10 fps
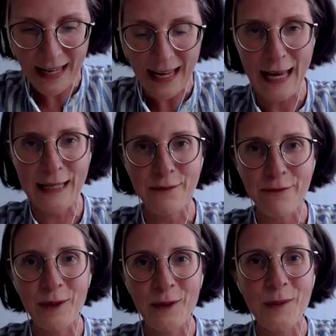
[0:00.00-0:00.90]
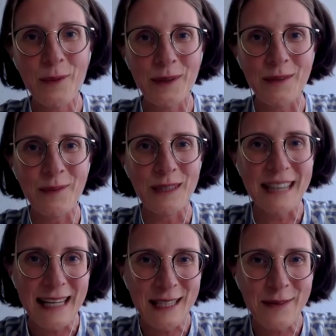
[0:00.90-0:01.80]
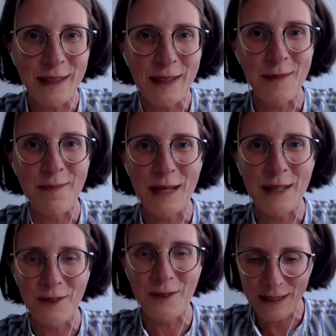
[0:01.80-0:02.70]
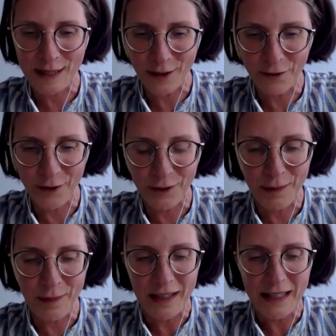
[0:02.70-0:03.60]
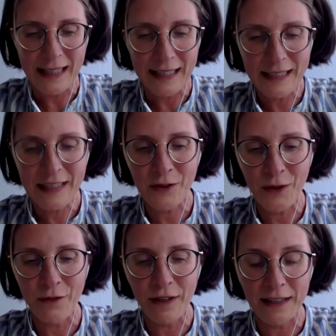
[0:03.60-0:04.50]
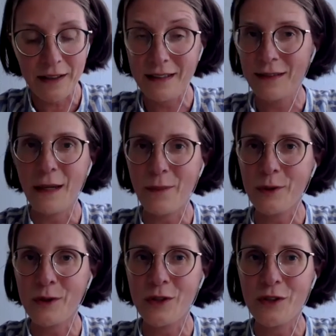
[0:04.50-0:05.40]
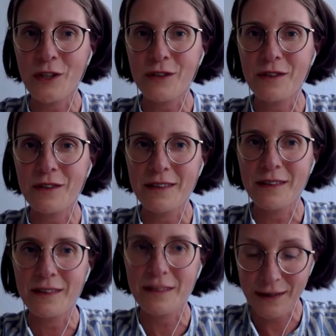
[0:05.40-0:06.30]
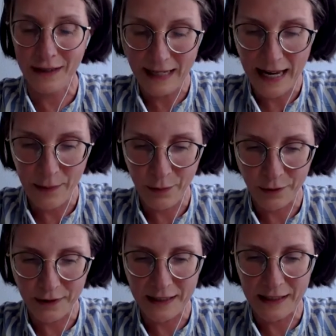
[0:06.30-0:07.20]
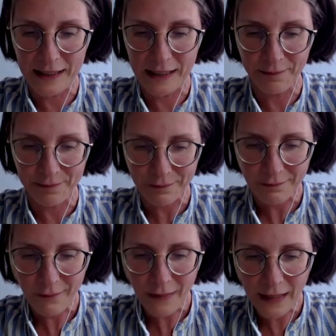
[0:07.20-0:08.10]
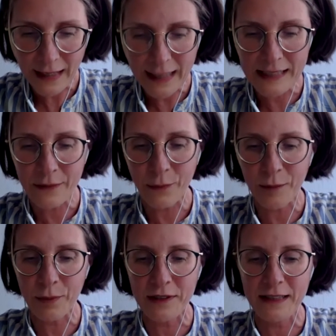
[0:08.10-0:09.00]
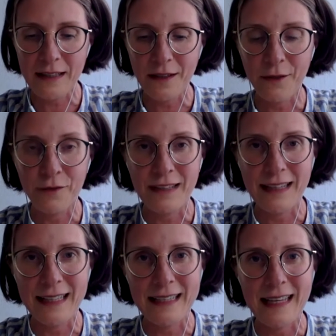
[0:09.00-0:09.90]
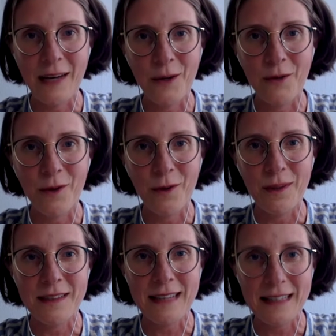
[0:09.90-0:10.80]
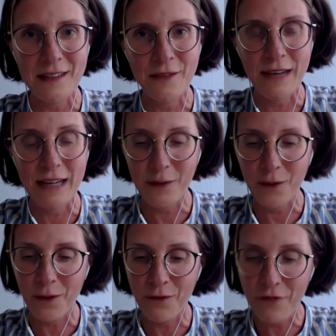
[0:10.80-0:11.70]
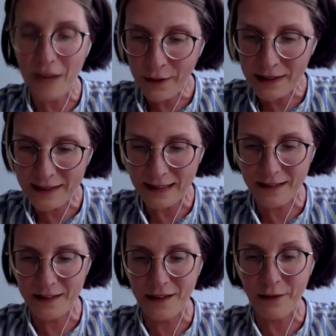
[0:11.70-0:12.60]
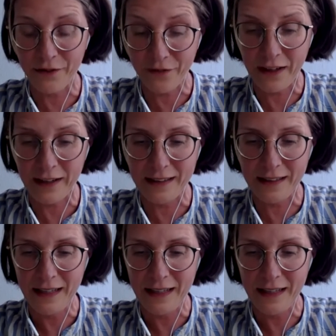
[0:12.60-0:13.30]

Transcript: And if we look what Danes think compared to the rest of Europe, in this survey that was conducted in April this year, 81% of Danes are overall satisfied or very satisfied